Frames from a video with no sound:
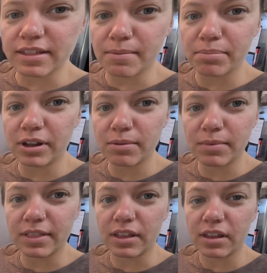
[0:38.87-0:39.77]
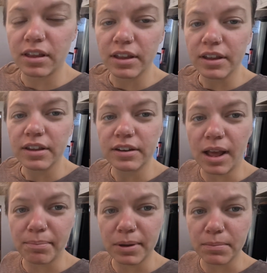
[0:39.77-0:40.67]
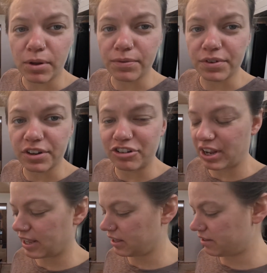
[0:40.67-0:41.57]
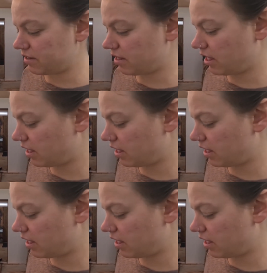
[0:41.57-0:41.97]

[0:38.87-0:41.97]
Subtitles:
I'm putting them in the dumping bowl for the chickens.